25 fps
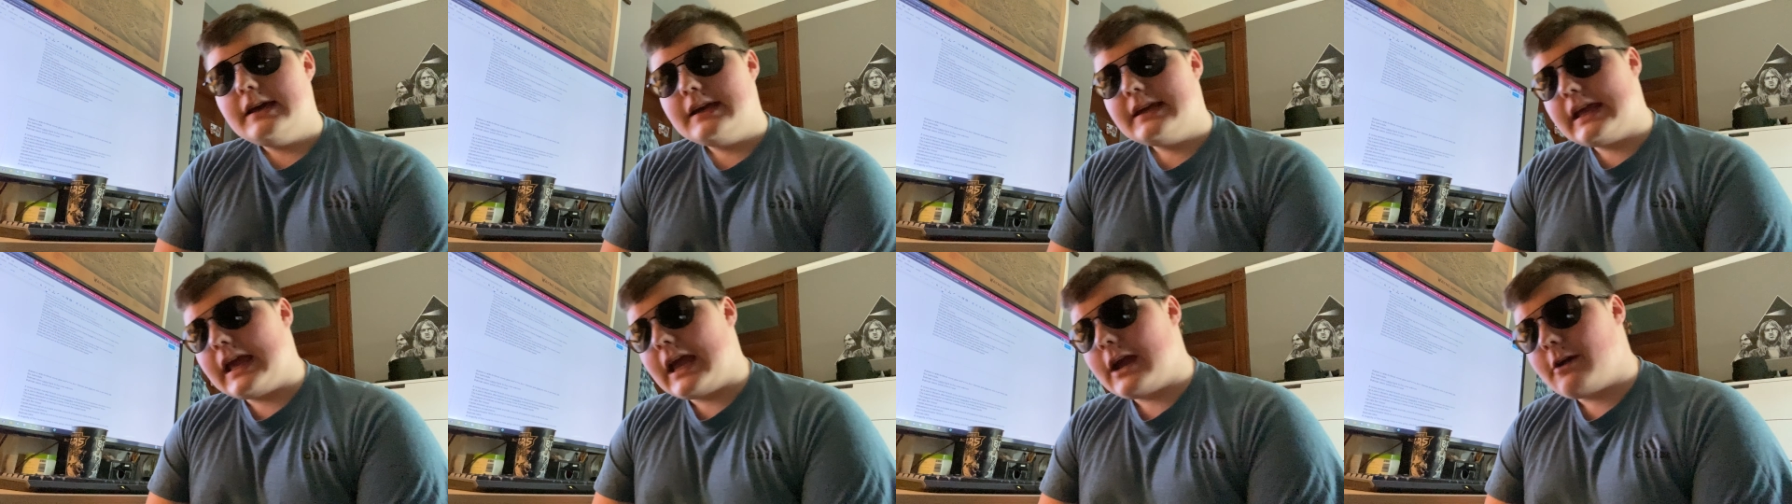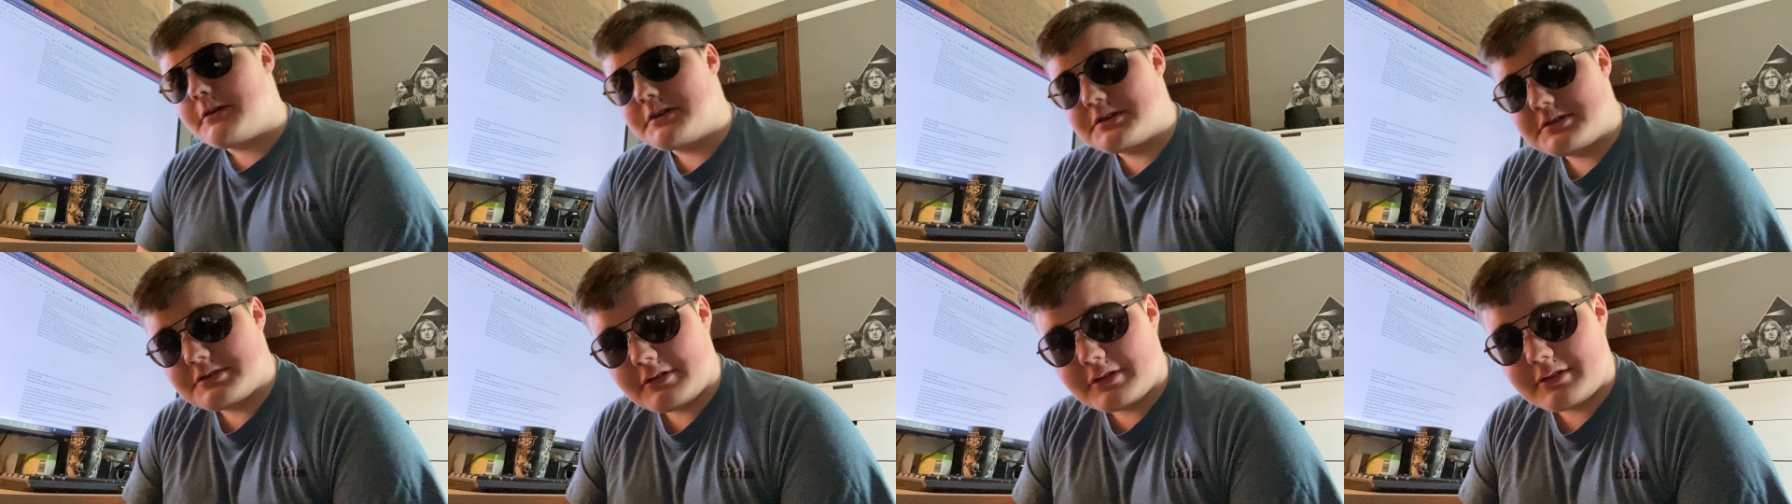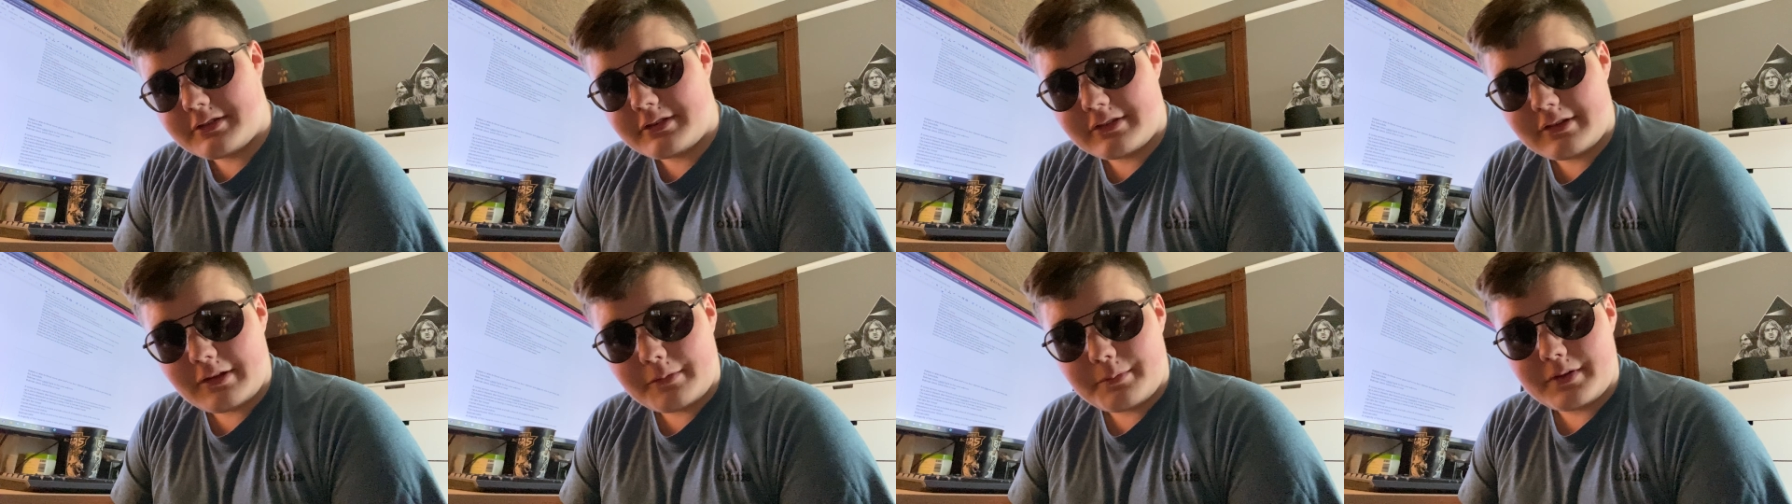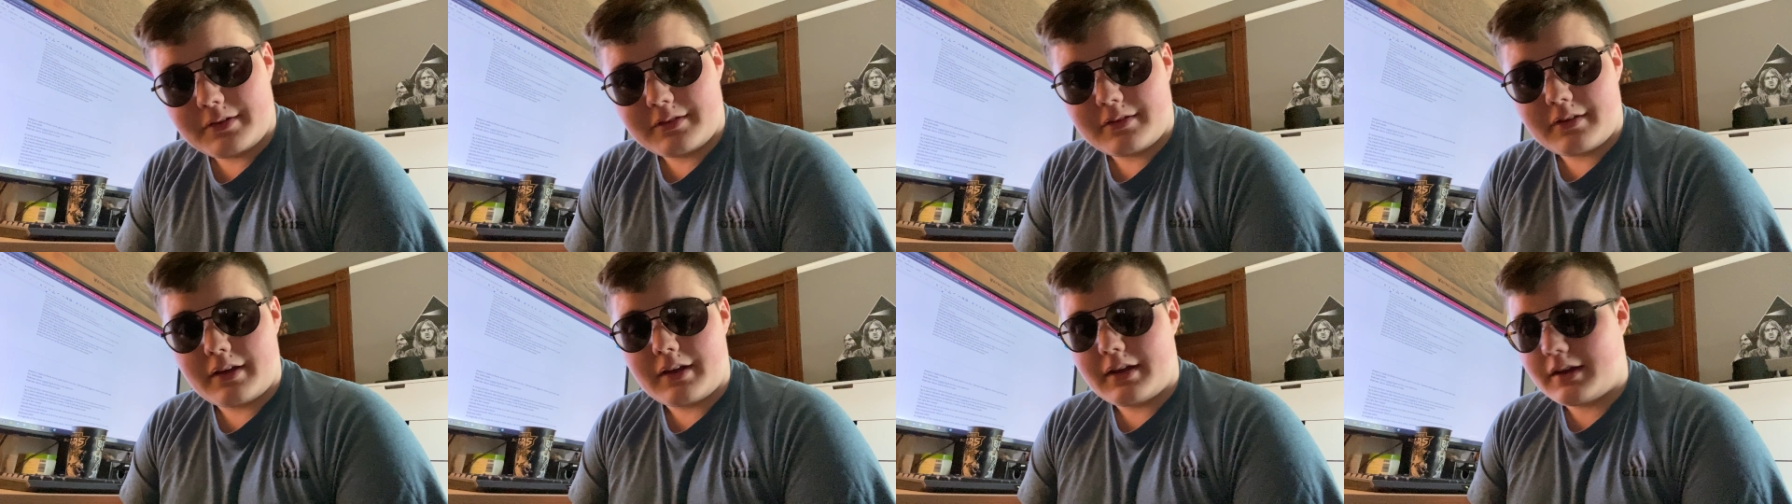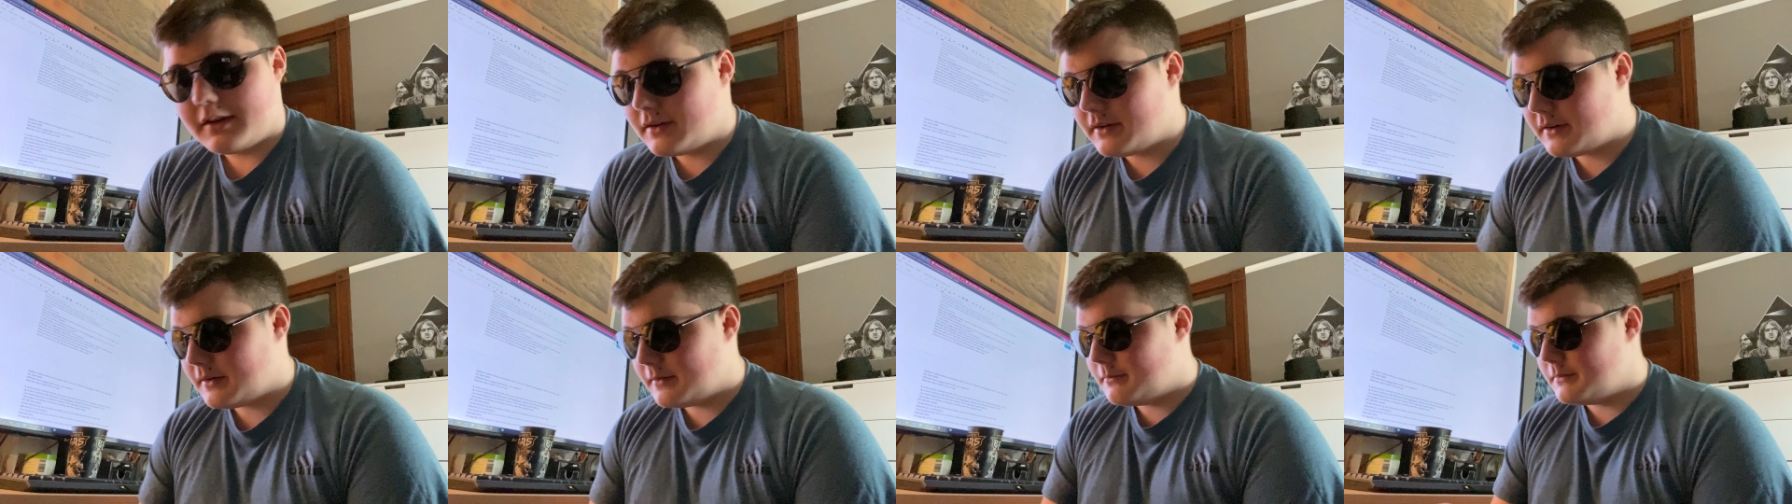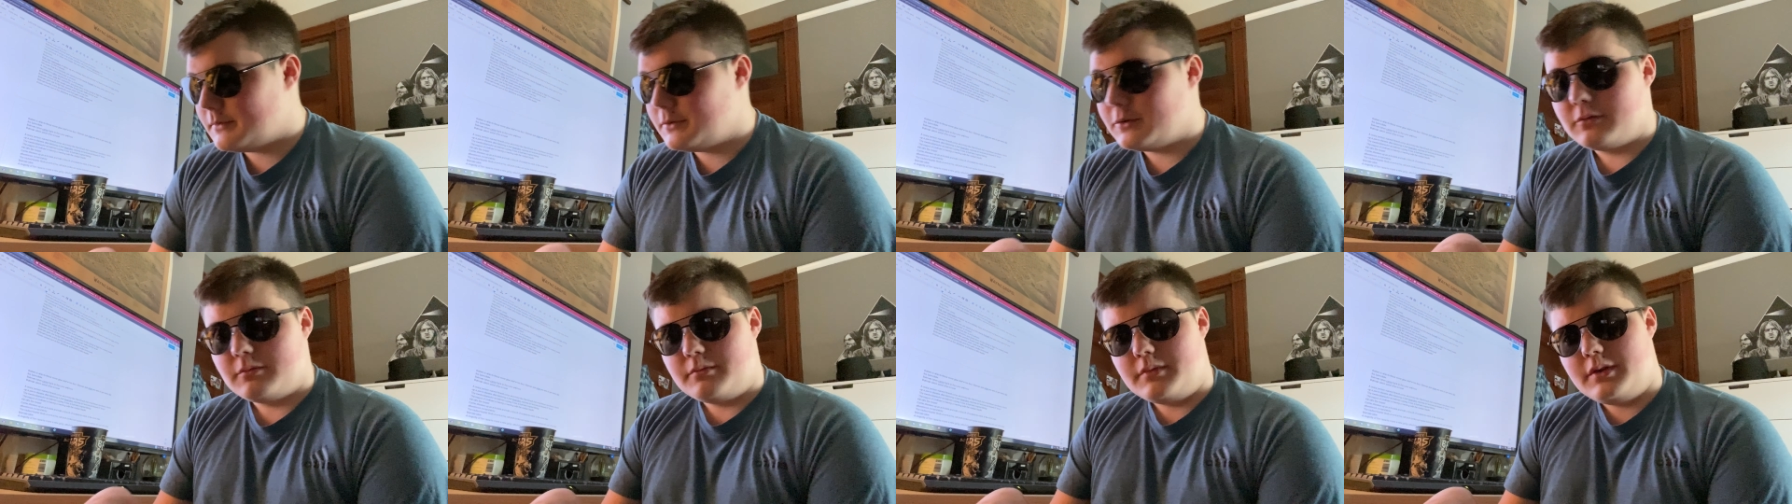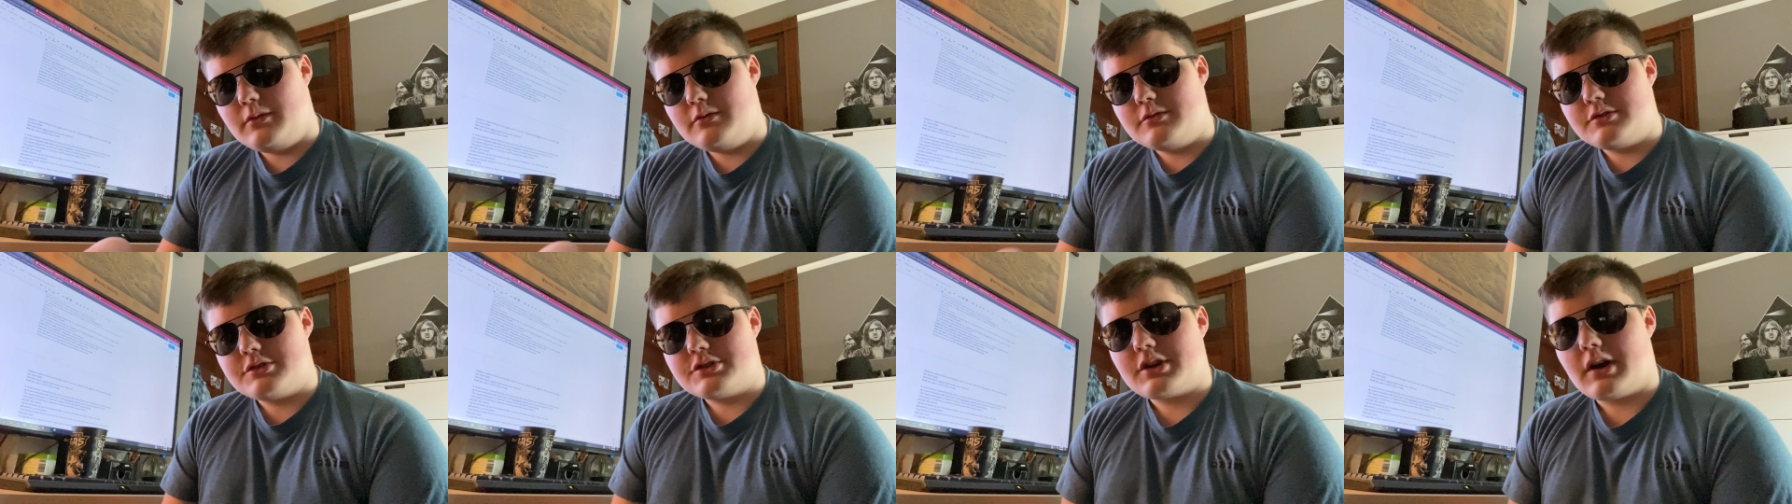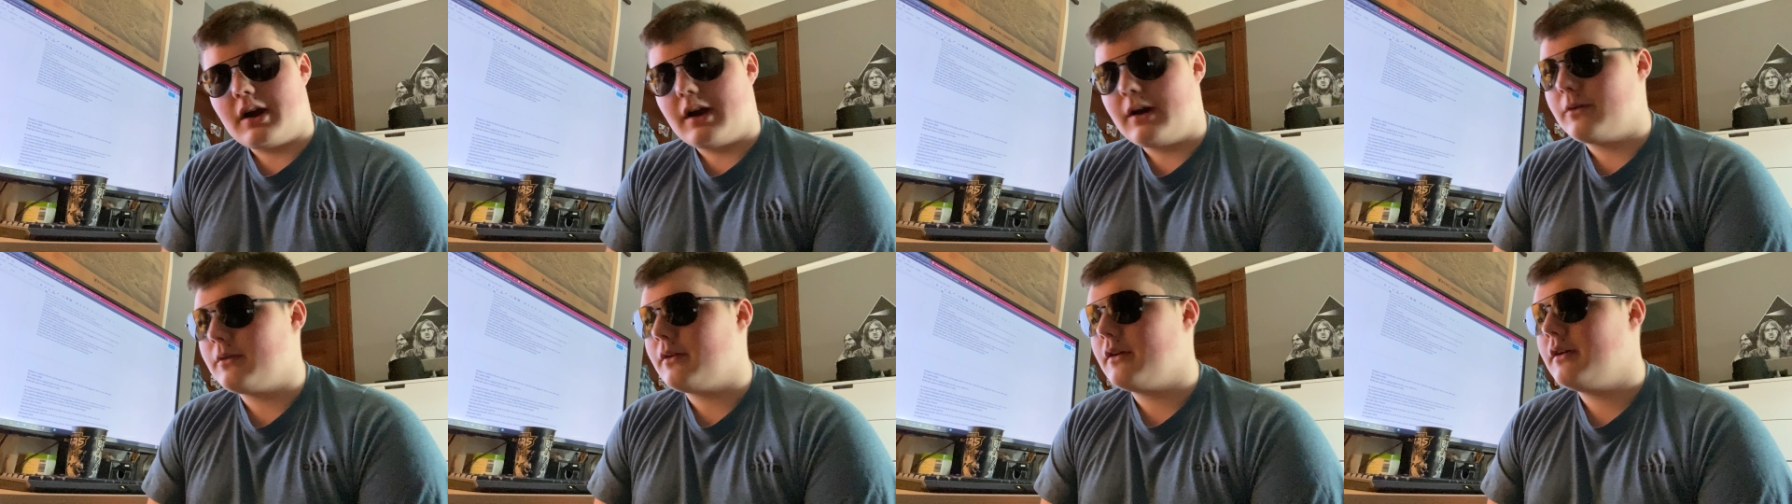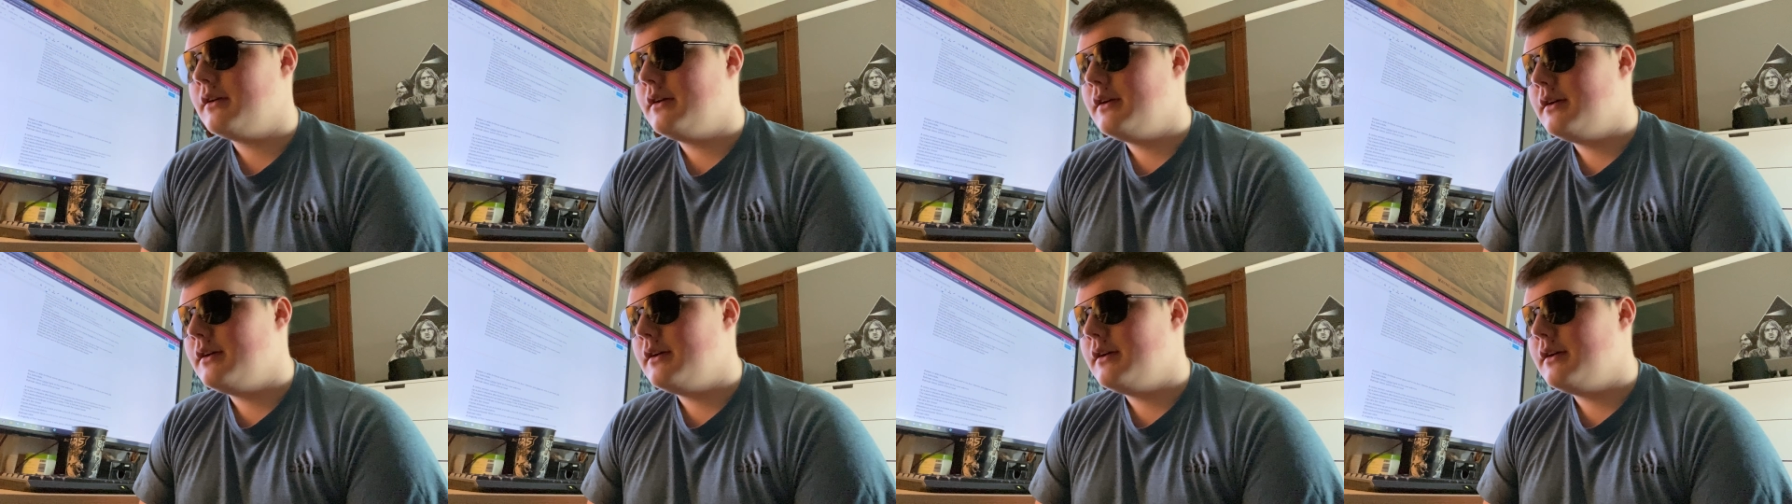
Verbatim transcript: Carrie dresses up as a uh, little mutant child